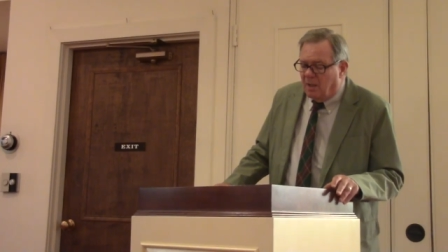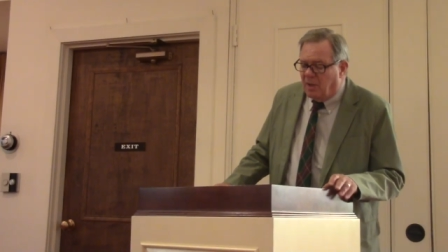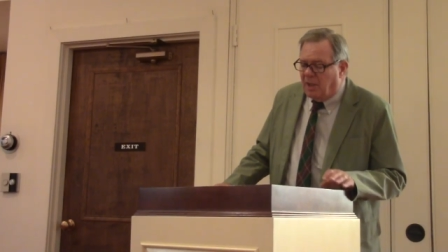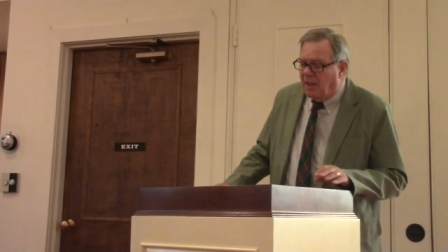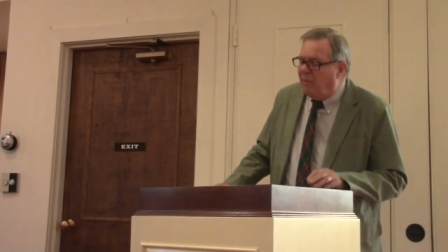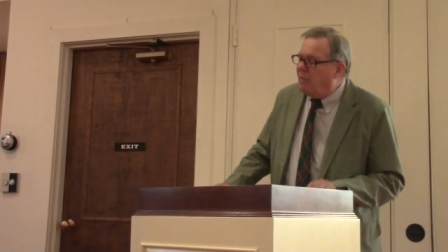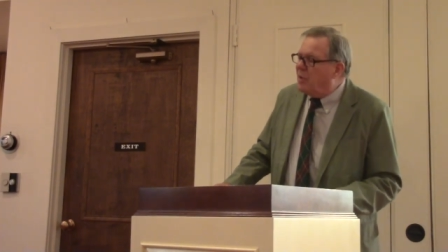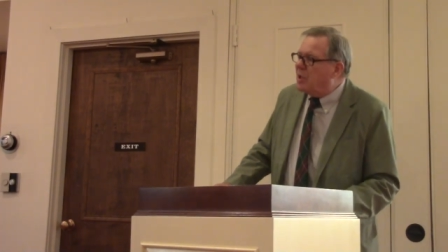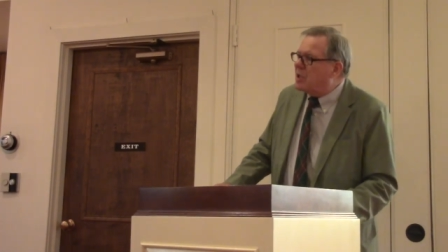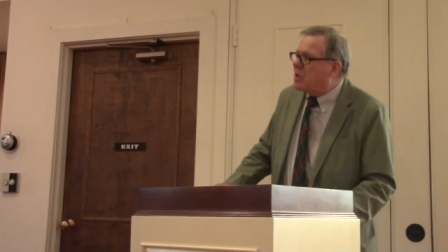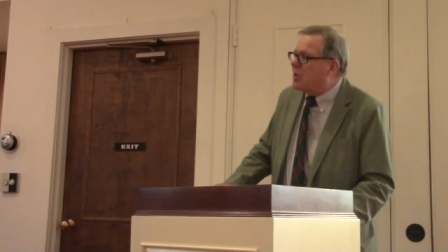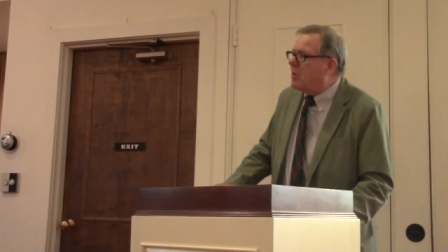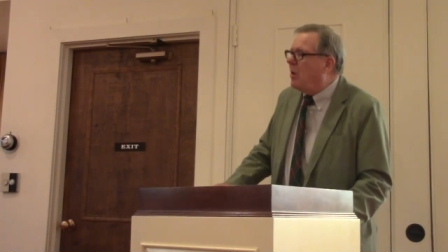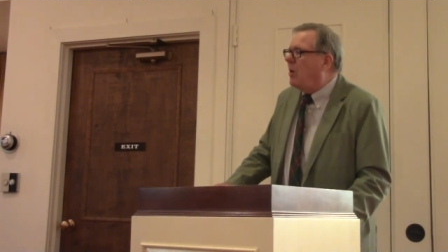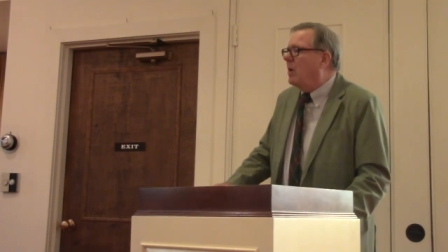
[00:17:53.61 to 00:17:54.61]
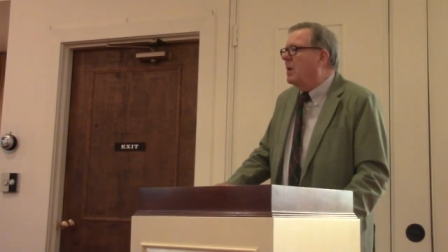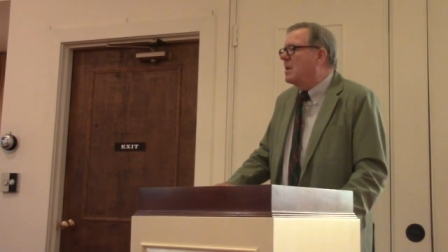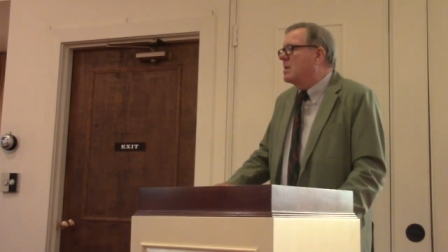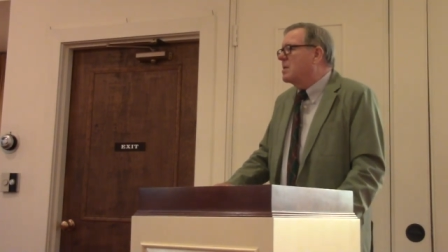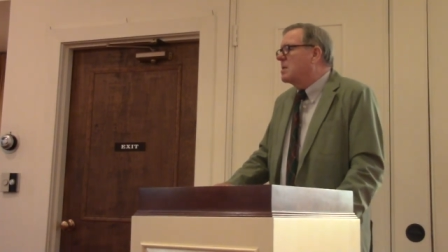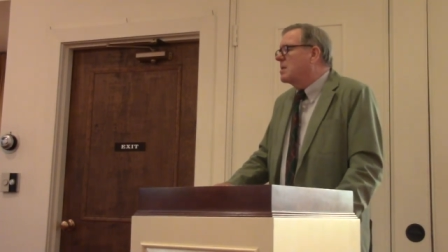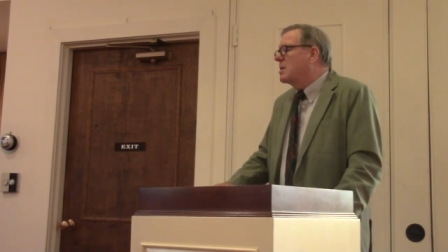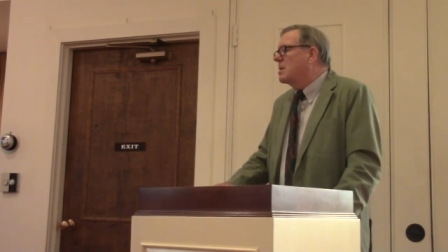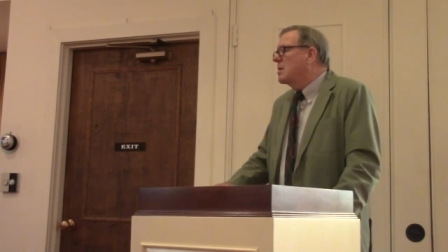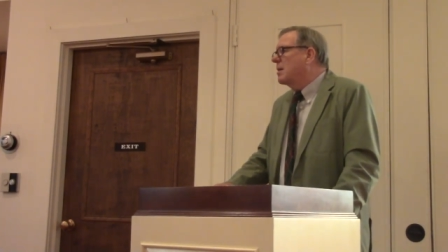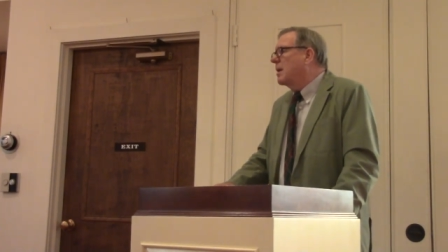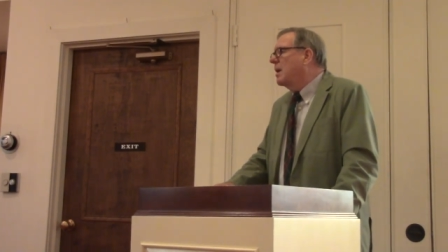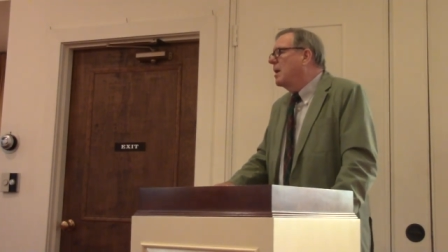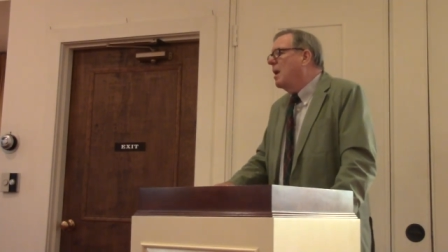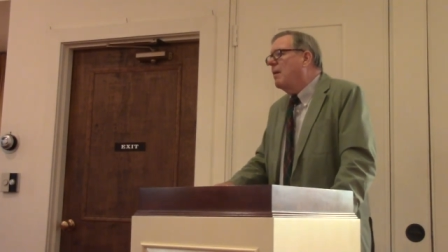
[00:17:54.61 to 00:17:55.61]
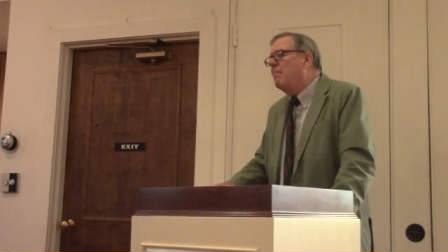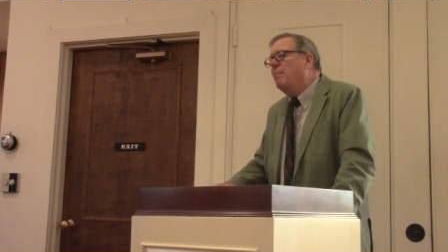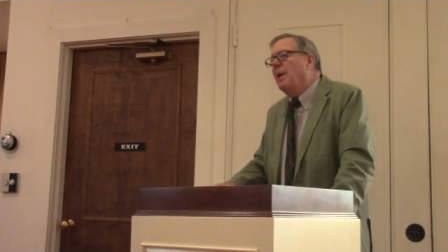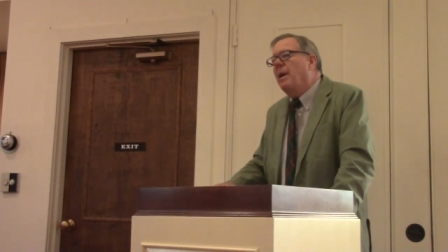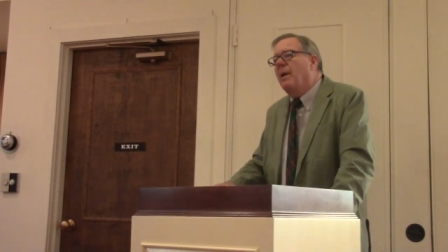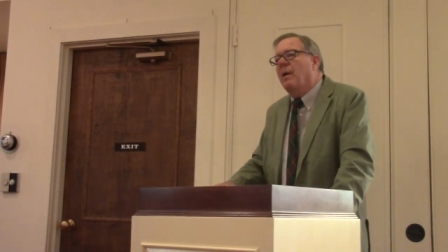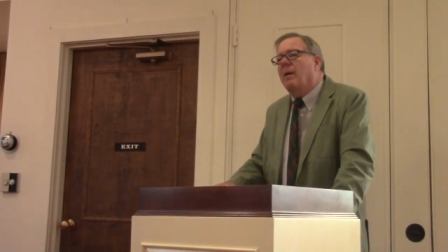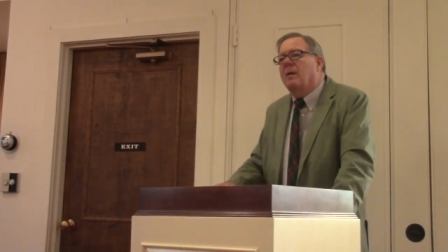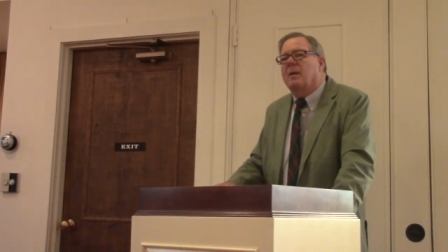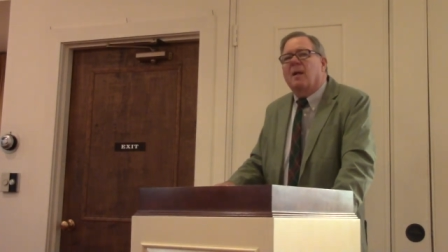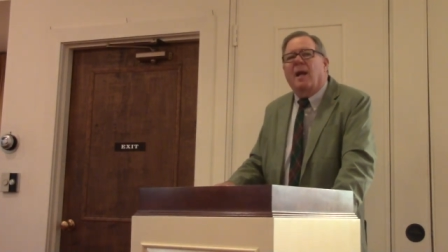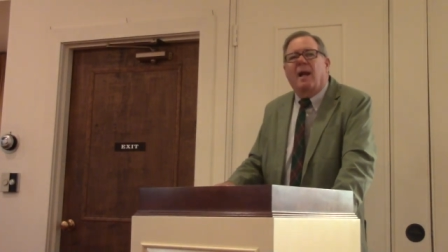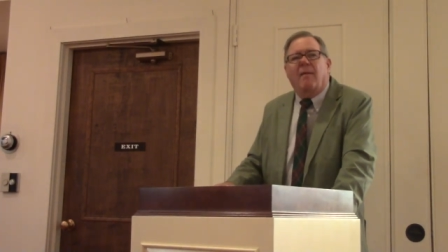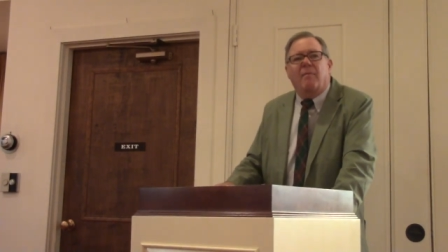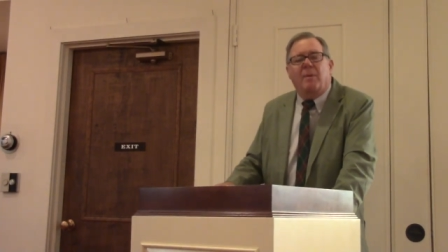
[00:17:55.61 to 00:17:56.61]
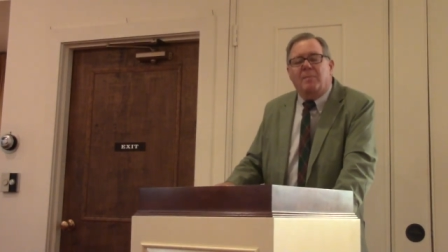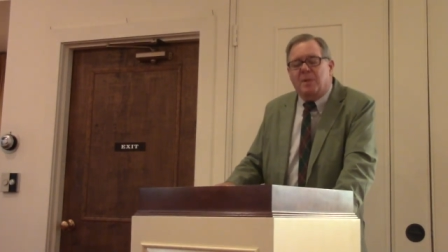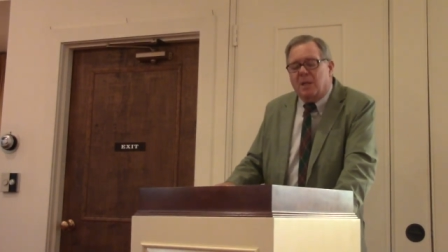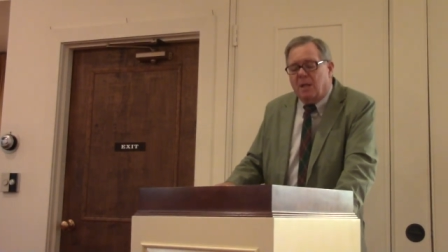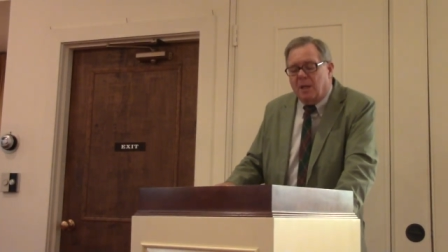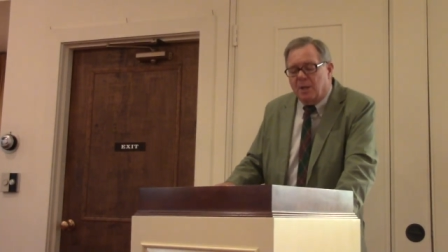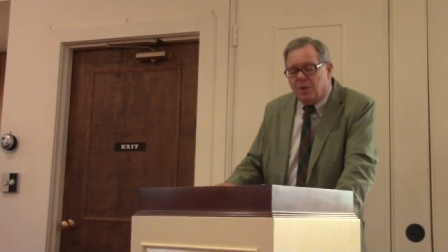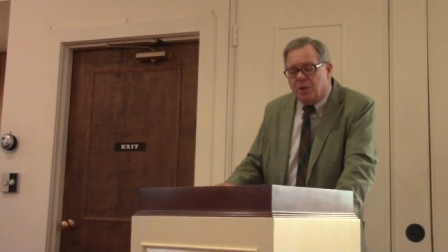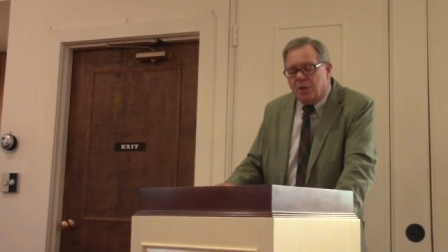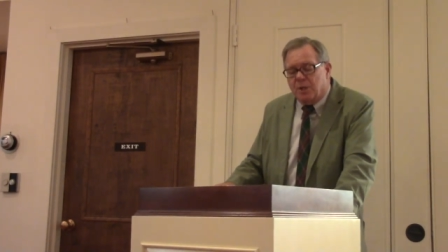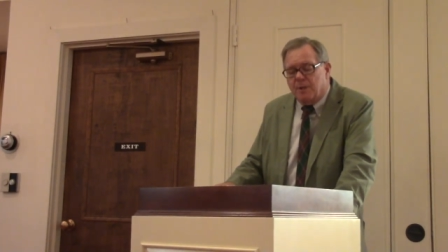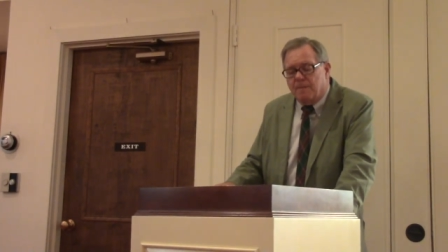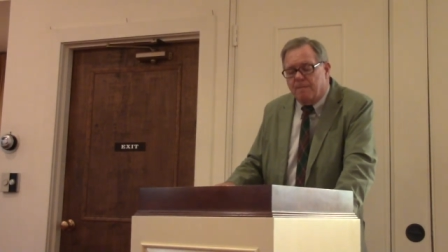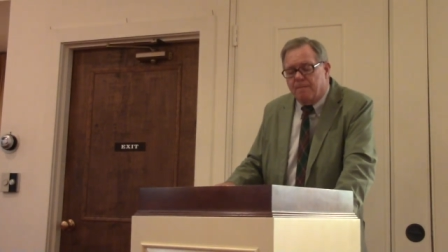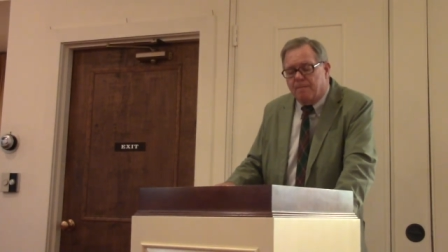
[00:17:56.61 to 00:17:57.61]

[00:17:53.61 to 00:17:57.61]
that even the strongest cannot bear to have them touched.